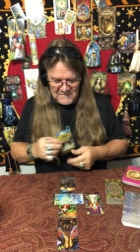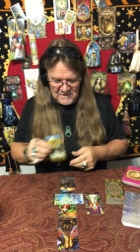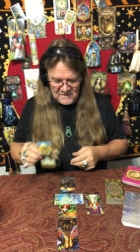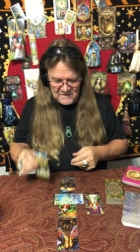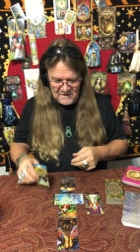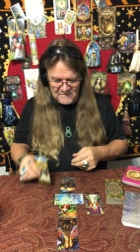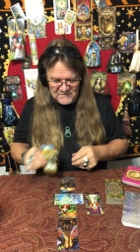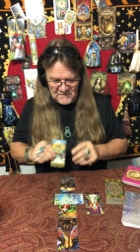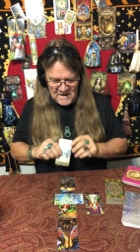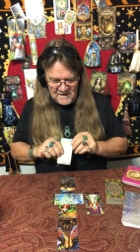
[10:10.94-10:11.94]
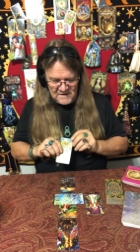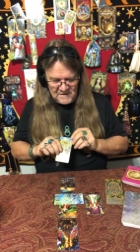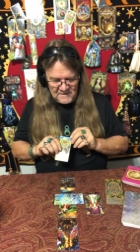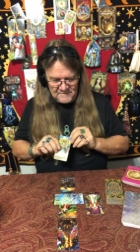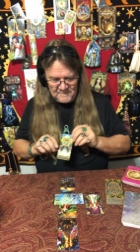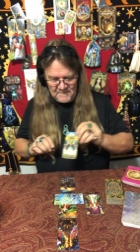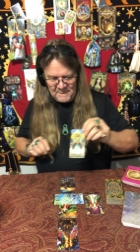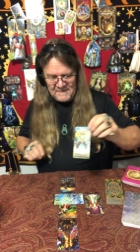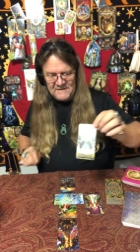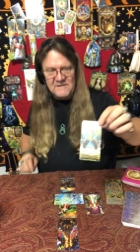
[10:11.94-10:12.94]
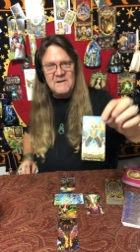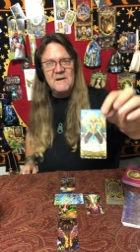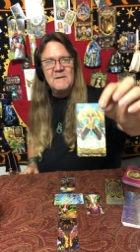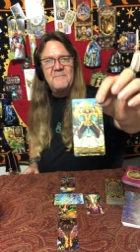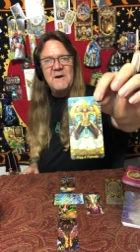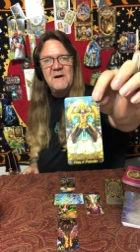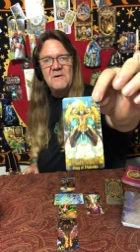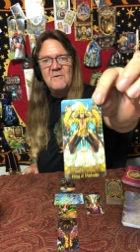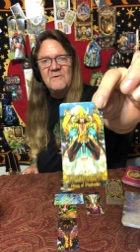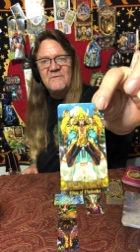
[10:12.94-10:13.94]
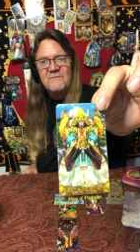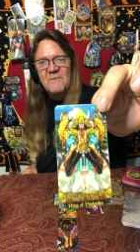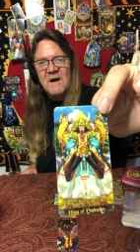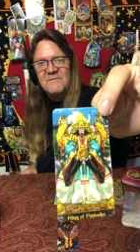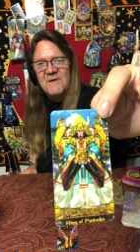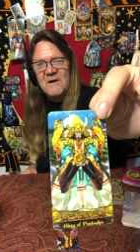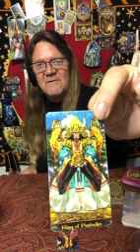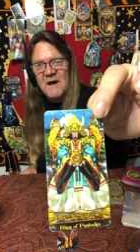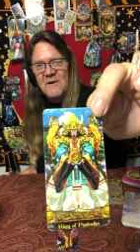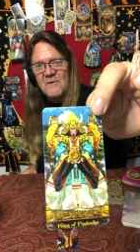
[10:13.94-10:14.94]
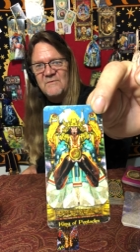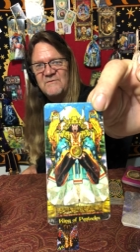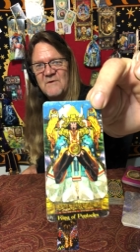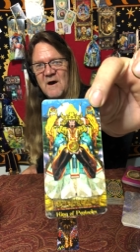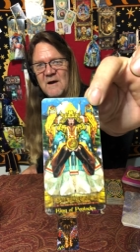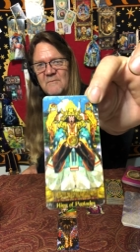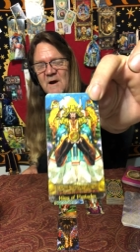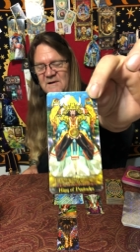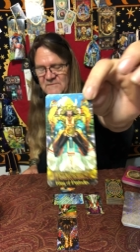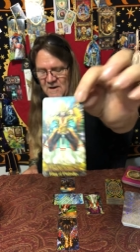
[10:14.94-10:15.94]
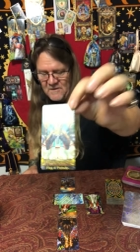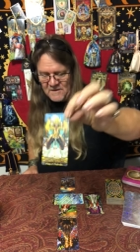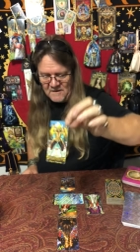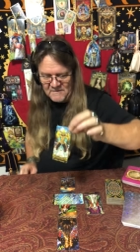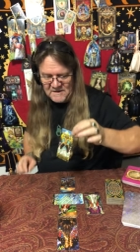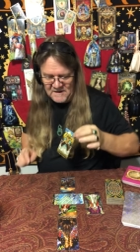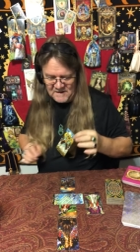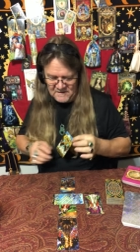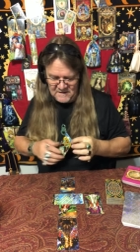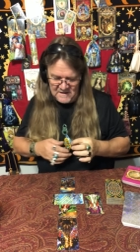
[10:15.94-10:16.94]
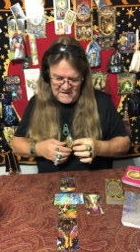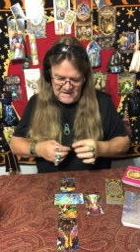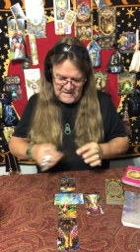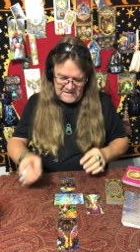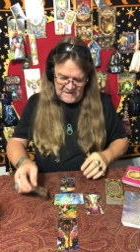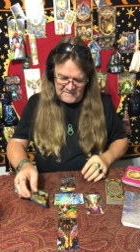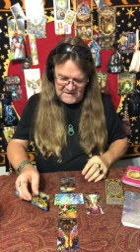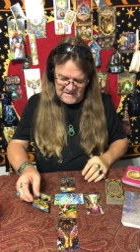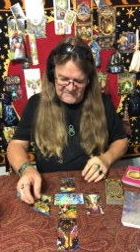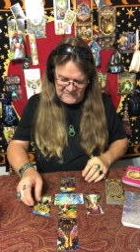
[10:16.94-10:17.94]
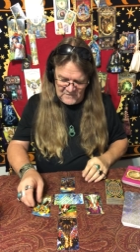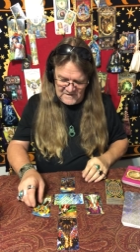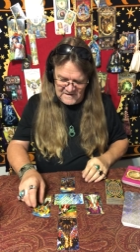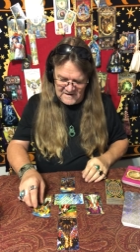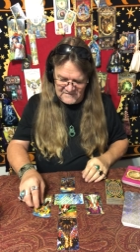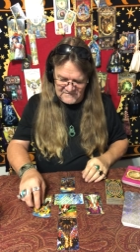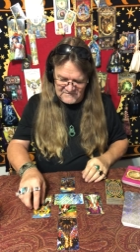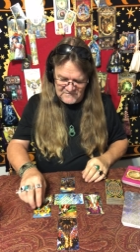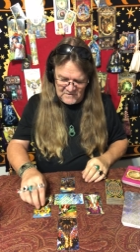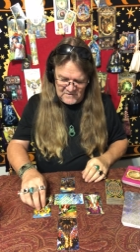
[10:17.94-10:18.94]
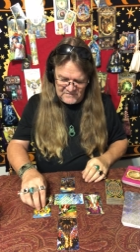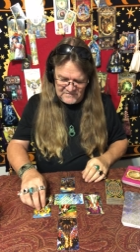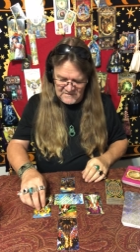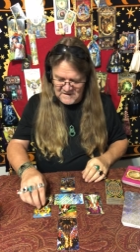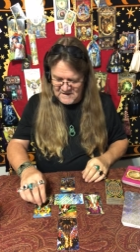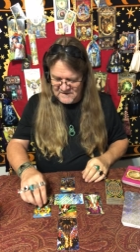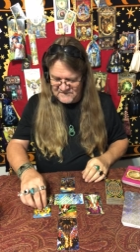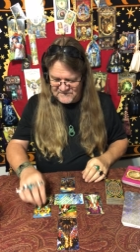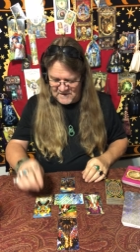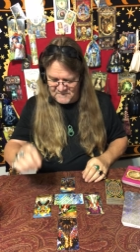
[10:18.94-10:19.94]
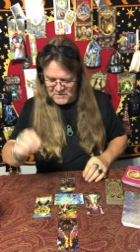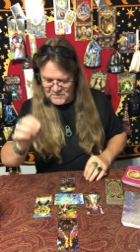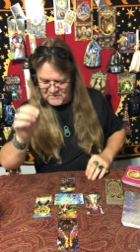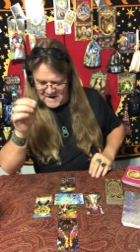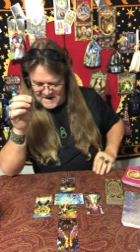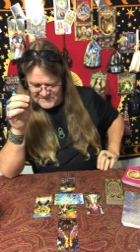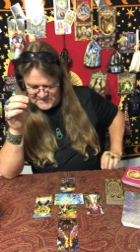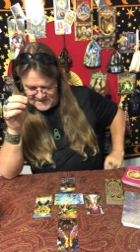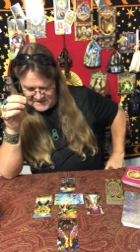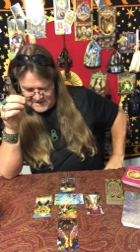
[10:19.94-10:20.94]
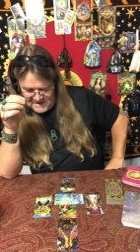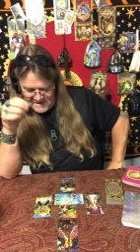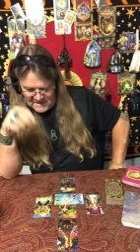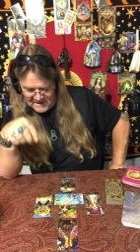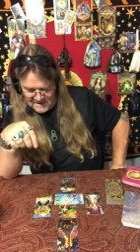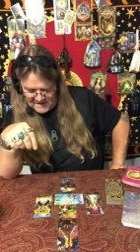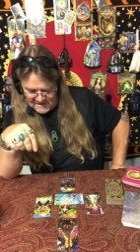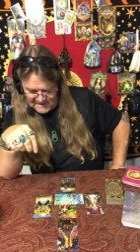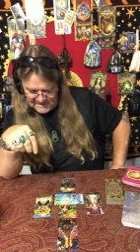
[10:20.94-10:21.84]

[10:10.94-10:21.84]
Here comes right here. King of Pentacles right there, that earth sign right there coming in, coming in for you. Now this is earth, sun, moon, rising, uh,